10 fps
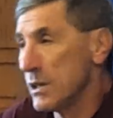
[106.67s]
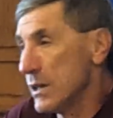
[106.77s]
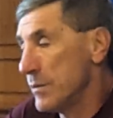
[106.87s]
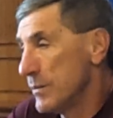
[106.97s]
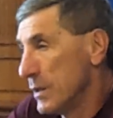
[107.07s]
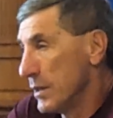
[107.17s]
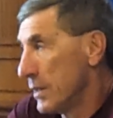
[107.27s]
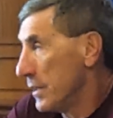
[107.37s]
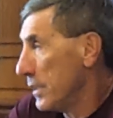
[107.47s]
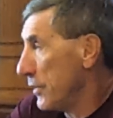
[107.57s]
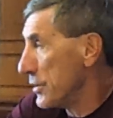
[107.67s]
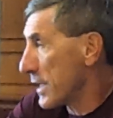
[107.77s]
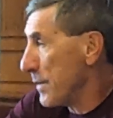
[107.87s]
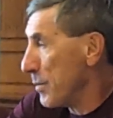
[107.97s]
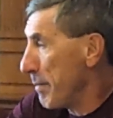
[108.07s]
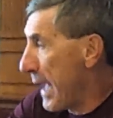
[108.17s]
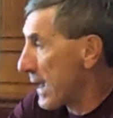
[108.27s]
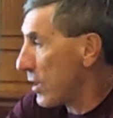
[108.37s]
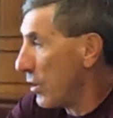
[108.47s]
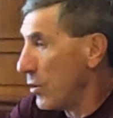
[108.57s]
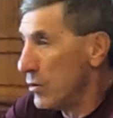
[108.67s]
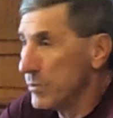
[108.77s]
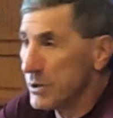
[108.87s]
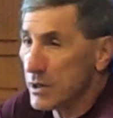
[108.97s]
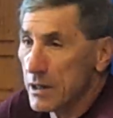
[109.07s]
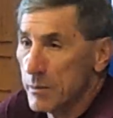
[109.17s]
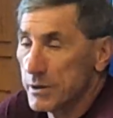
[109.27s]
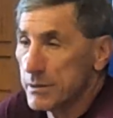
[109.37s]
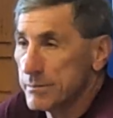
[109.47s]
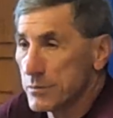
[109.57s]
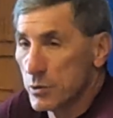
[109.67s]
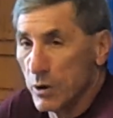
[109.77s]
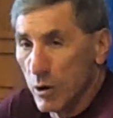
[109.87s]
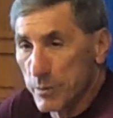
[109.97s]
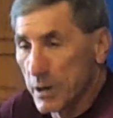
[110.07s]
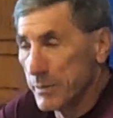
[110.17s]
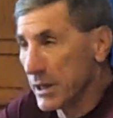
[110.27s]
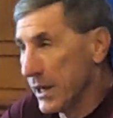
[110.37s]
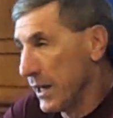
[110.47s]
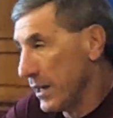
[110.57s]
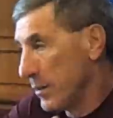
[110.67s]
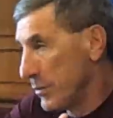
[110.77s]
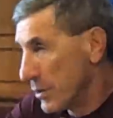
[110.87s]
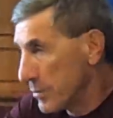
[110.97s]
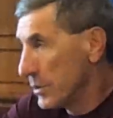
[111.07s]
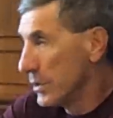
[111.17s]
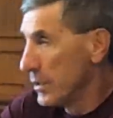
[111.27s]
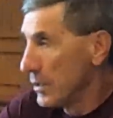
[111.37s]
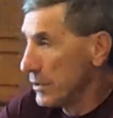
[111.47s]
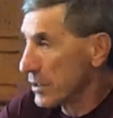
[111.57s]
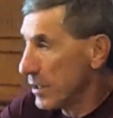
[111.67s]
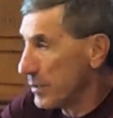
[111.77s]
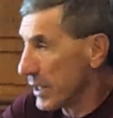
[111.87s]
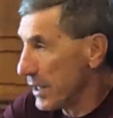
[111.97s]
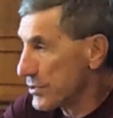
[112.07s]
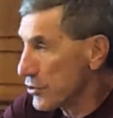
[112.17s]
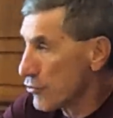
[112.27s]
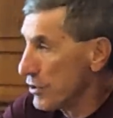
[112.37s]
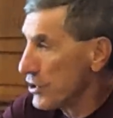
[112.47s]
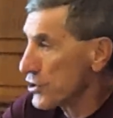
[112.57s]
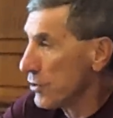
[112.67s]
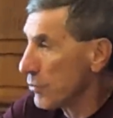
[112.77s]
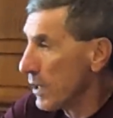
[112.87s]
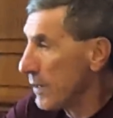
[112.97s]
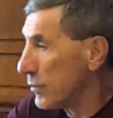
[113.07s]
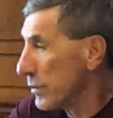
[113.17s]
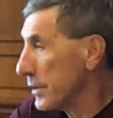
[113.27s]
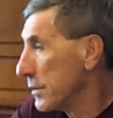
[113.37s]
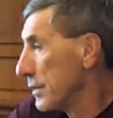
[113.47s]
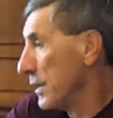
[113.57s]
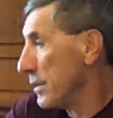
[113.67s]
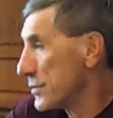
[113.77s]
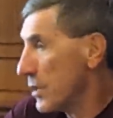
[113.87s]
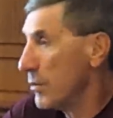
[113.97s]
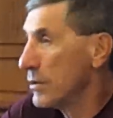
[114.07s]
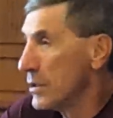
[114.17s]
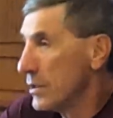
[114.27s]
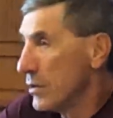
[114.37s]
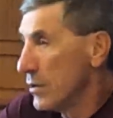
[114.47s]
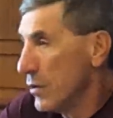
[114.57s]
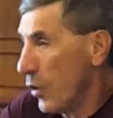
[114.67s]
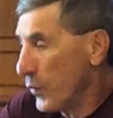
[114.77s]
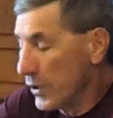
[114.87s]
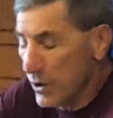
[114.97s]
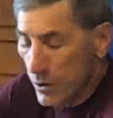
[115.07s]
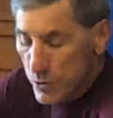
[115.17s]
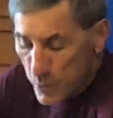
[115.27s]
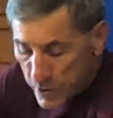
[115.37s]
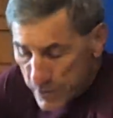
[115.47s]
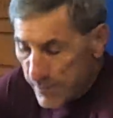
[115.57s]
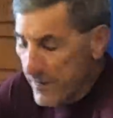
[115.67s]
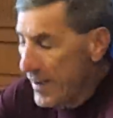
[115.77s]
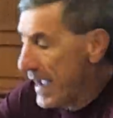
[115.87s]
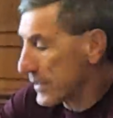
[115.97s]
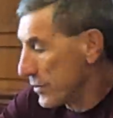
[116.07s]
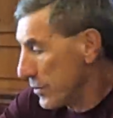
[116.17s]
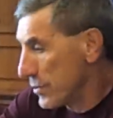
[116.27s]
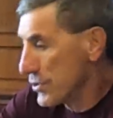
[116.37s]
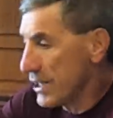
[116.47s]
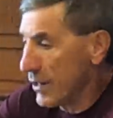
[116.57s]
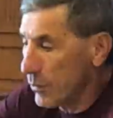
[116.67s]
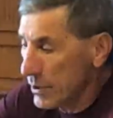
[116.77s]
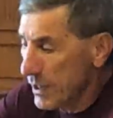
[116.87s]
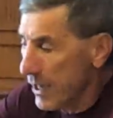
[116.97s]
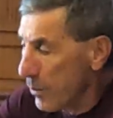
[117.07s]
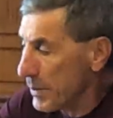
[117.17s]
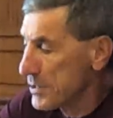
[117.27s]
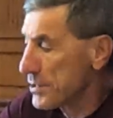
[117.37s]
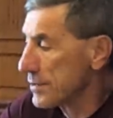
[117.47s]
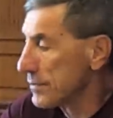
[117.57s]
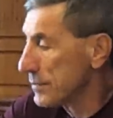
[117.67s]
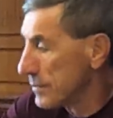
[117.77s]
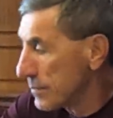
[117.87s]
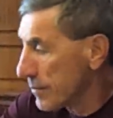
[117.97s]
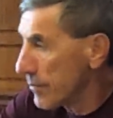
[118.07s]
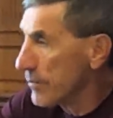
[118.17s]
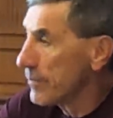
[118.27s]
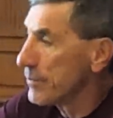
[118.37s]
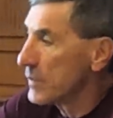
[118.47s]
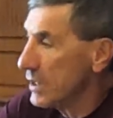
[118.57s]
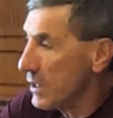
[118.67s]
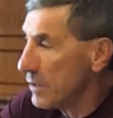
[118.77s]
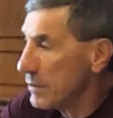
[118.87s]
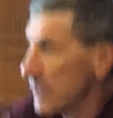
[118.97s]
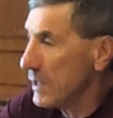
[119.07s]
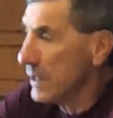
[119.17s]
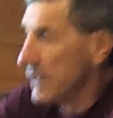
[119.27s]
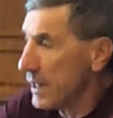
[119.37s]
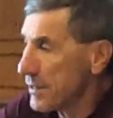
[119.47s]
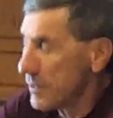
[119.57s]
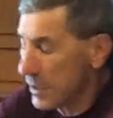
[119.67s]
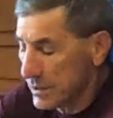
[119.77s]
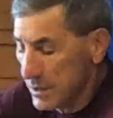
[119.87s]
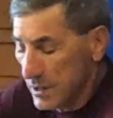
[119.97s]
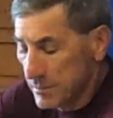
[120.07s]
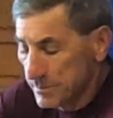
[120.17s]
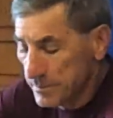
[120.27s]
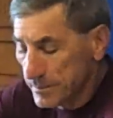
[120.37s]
Uh, you know, you're coming back home, you're coming to a homecoming game, you're you're coming against a traditional rival, you know, so hopefully those were some factors that would help us, you know, and, and I thought, uh,